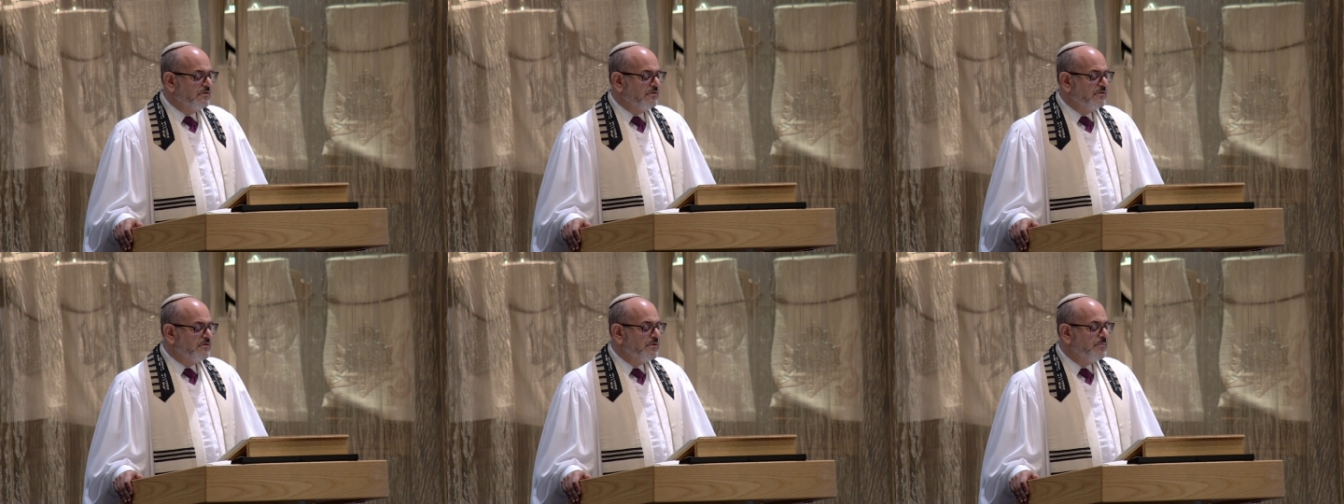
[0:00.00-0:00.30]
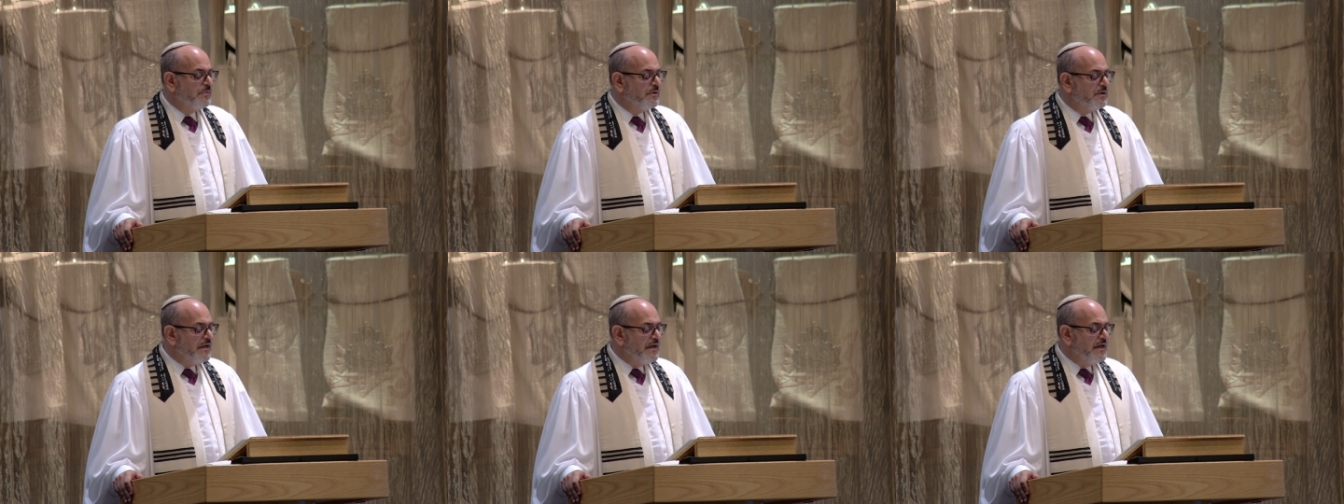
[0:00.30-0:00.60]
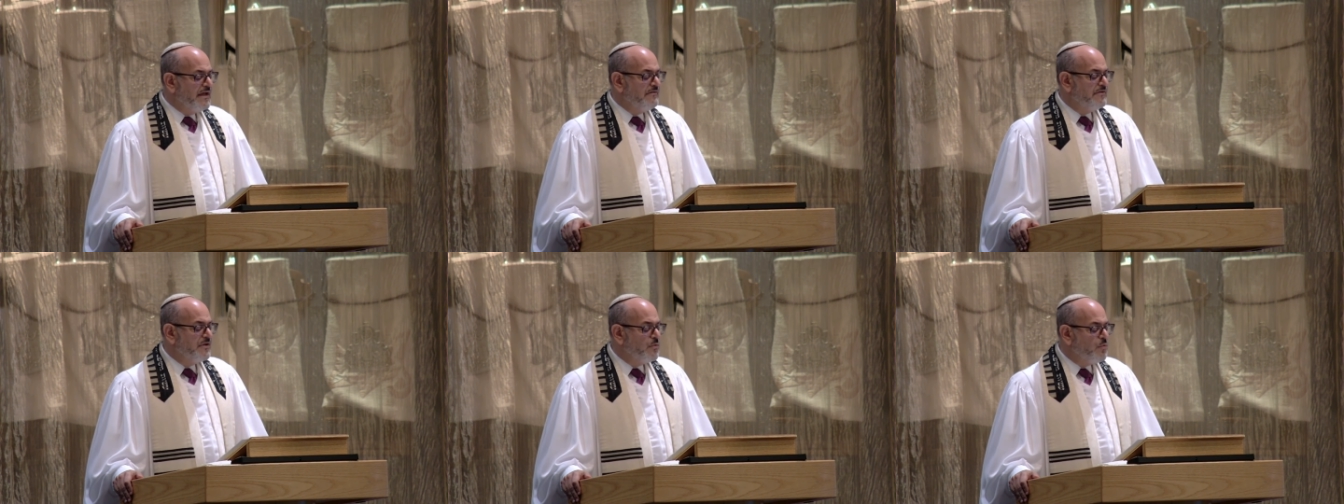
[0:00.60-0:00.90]
to
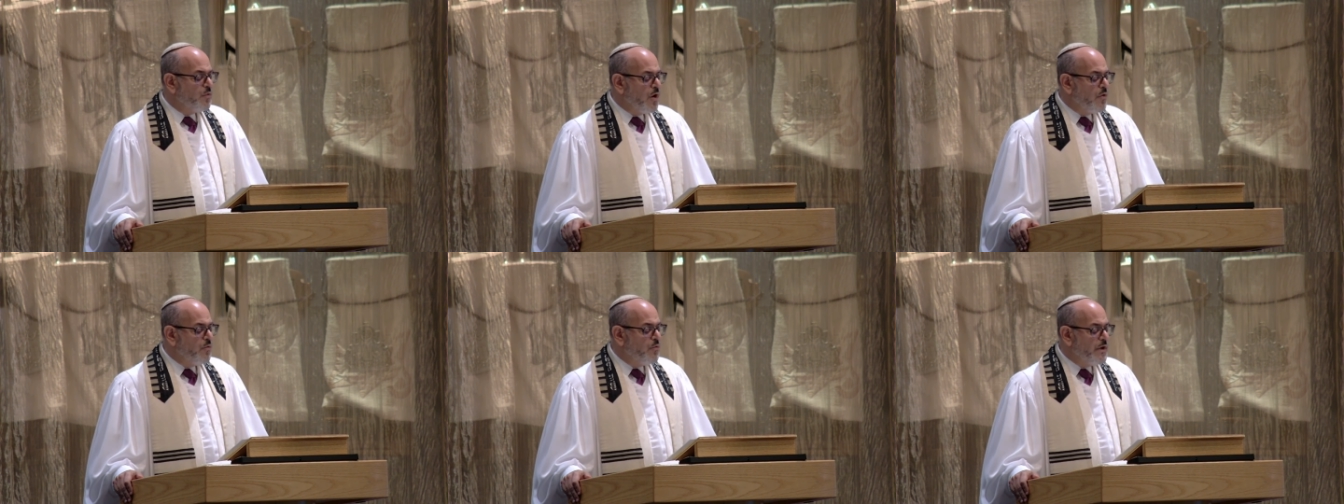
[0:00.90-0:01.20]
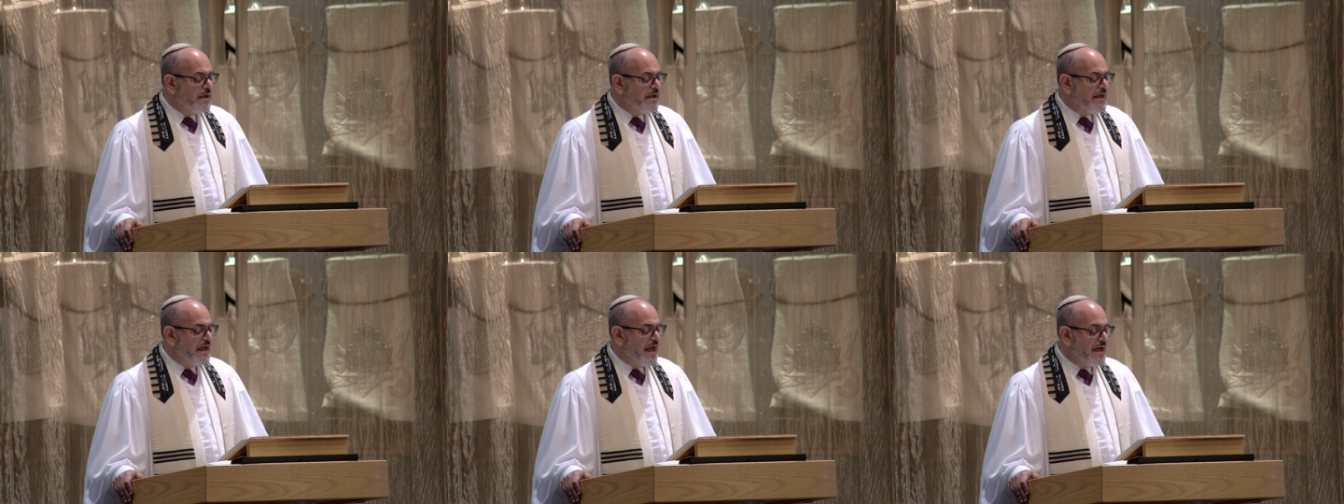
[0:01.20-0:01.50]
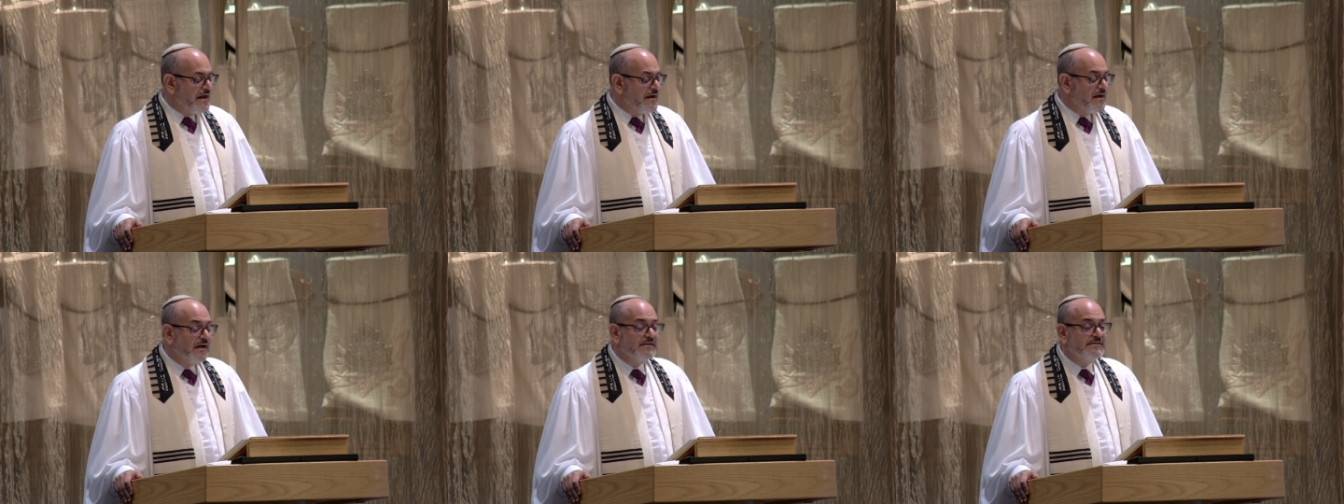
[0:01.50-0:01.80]
believe in what we
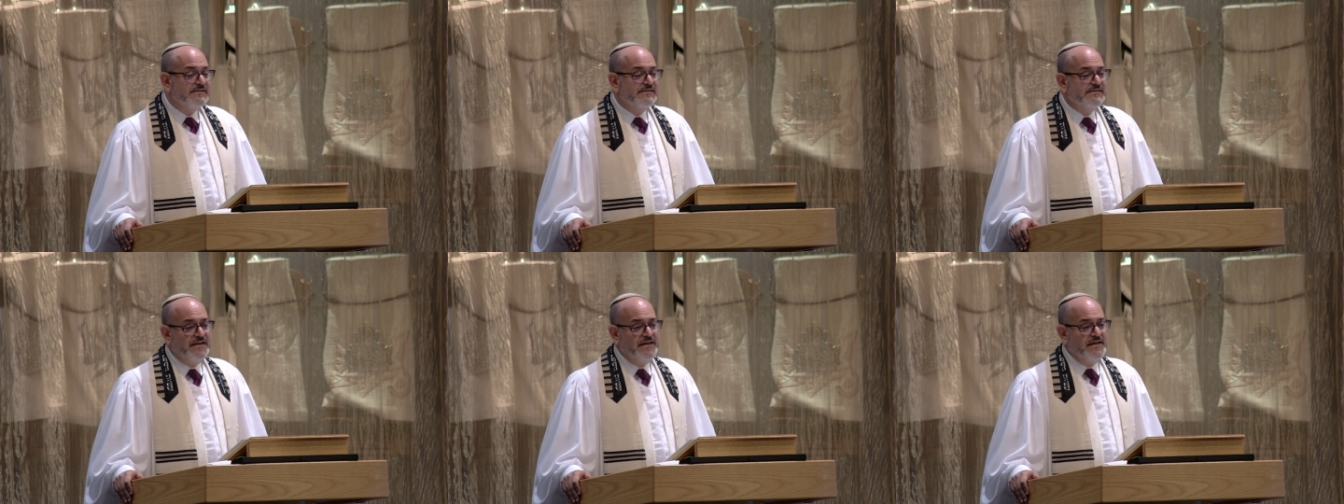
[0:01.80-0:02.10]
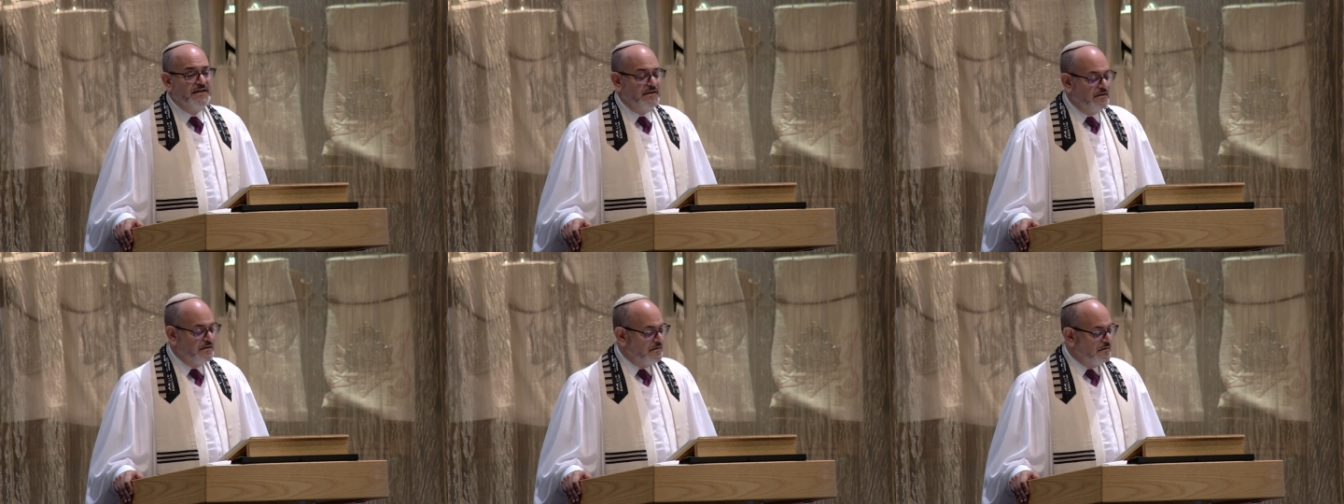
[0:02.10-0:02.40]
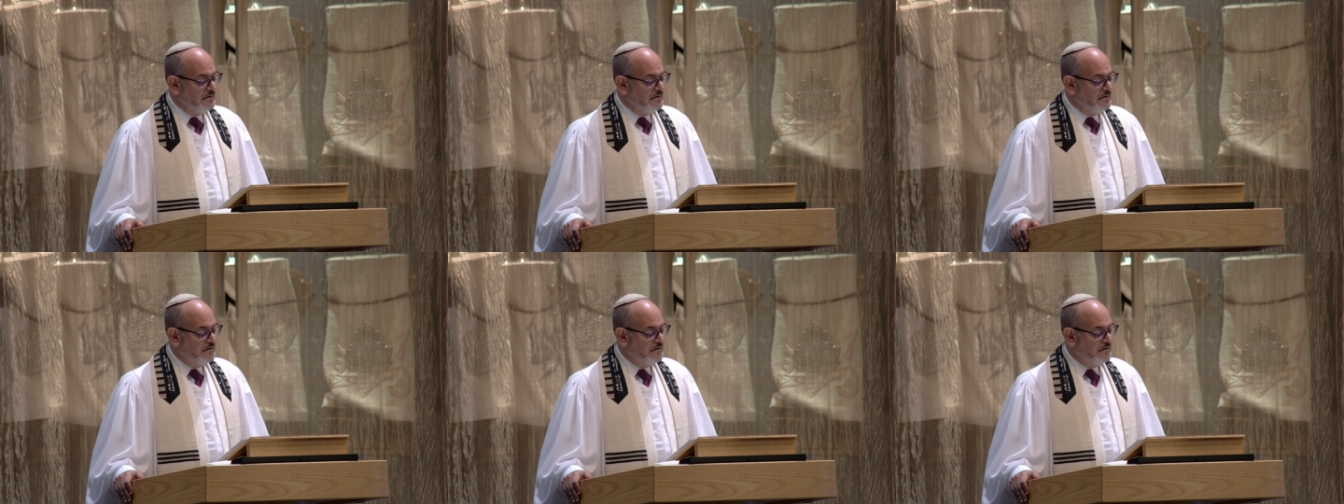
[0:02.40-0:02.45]
cannot see